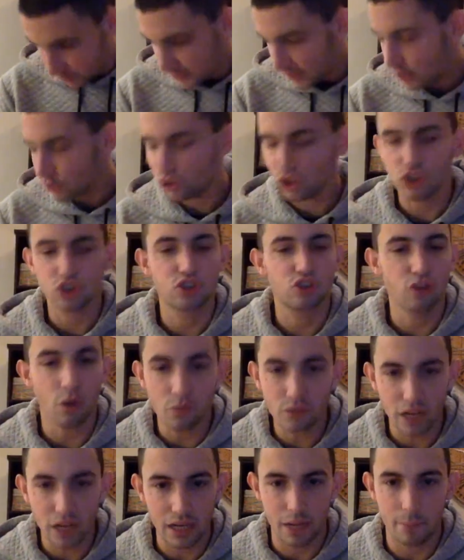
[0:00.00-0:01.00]
They're just so
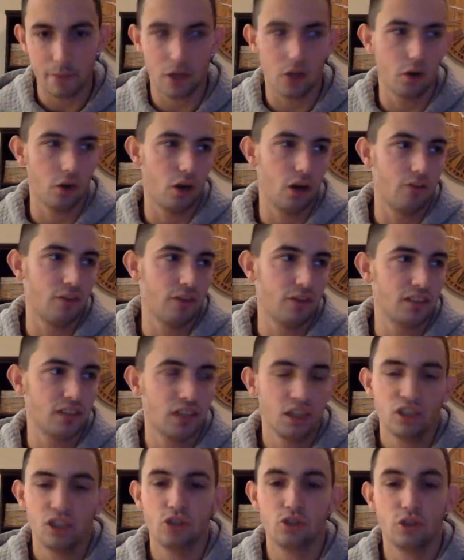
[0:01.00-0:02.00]
dynamic on offense.
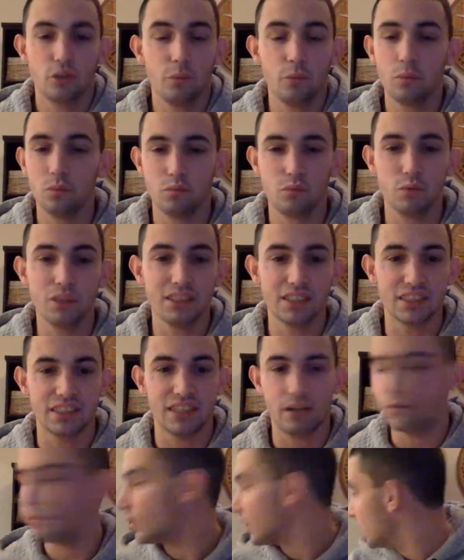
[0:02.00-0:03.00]
There's, what is this
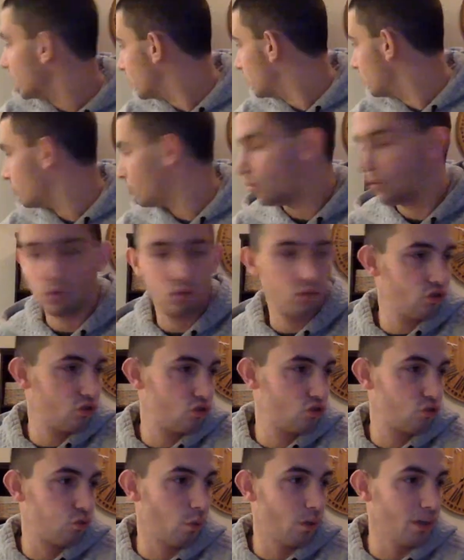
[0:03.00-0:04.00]
now,
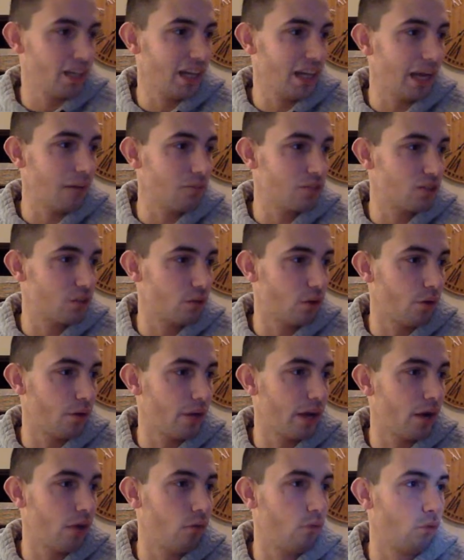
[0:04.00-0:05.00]
20 games in a row
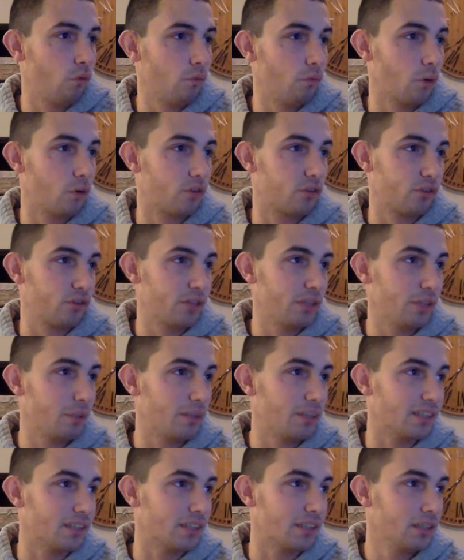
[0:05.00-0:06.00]
now, or 30? What
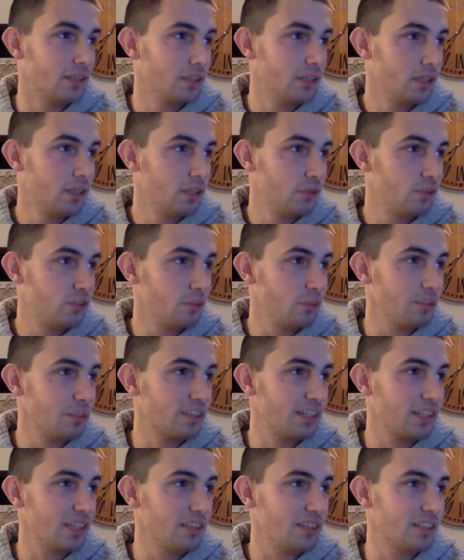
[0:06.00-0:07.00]
is it? There's some
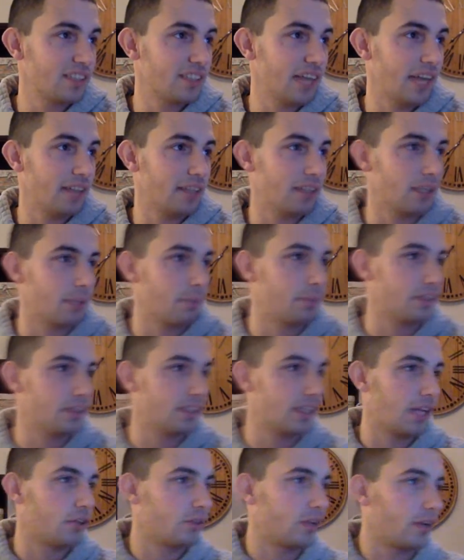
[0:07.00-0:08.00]
ridiculous stat that they put
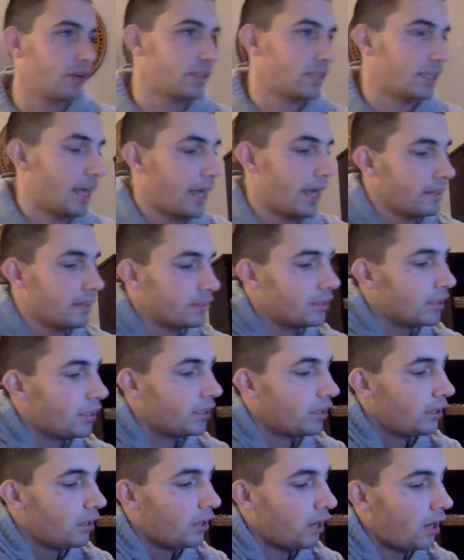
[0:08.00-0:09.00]
together there at the end
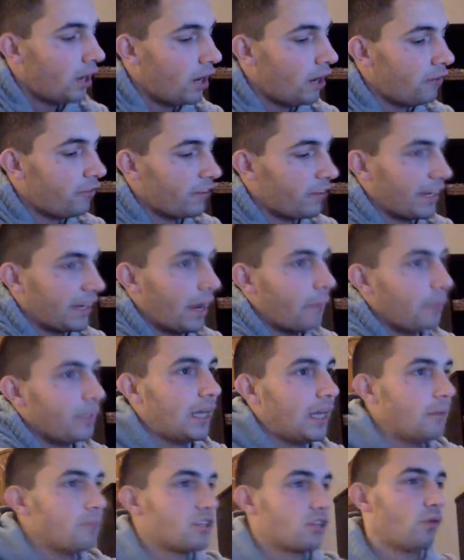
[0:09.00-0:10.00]
of how many
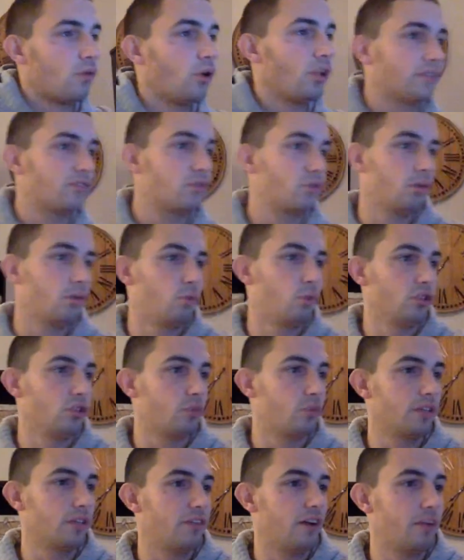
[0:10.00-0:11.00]
games in a row they've scored more than
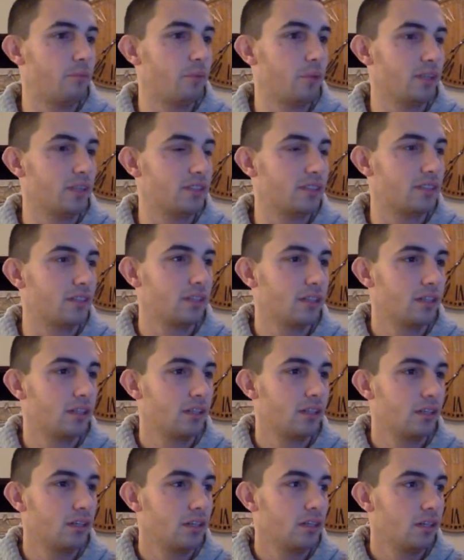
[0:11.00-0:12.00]
25 points.
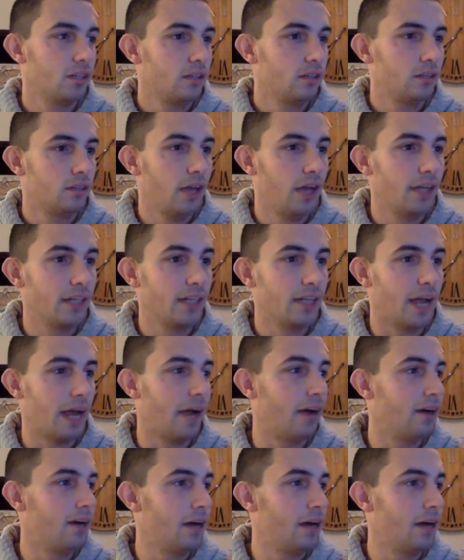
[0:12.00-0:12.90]
And yeah,